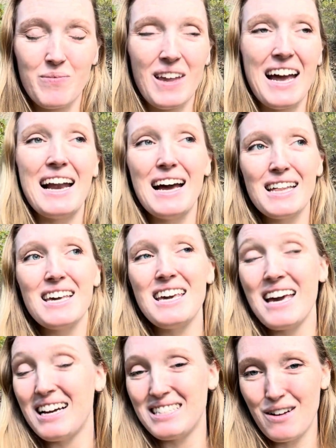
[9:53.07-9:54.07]
And I think he
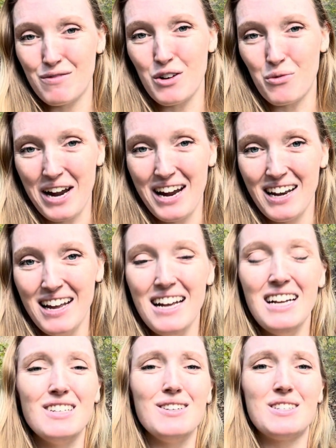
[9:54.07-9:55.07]
has every right
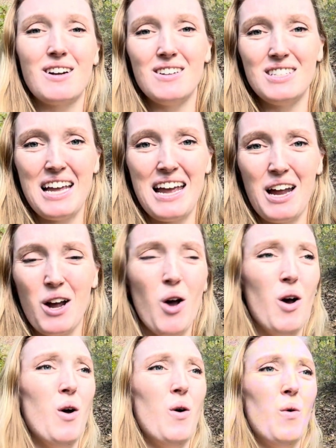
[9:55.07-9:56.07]
to start saying,
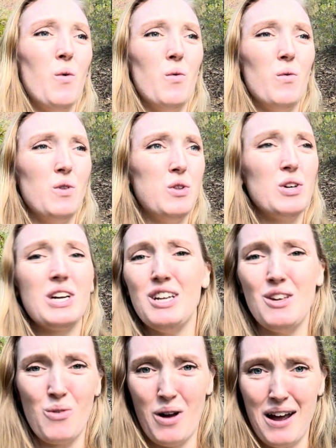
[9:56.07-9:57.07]
look at
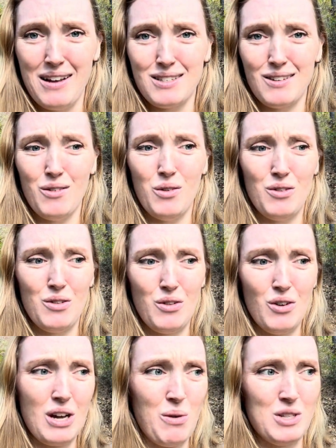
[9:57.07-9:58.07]
you guys,
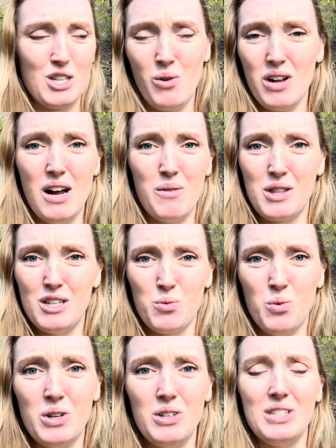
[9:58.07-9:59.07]
look at what's going on with this
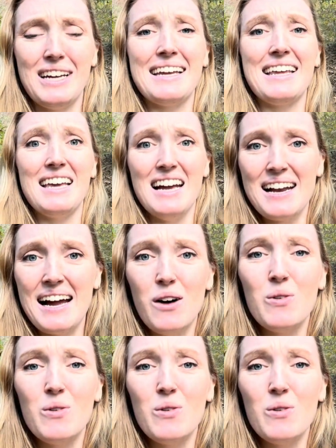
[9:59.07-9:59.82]
world, get out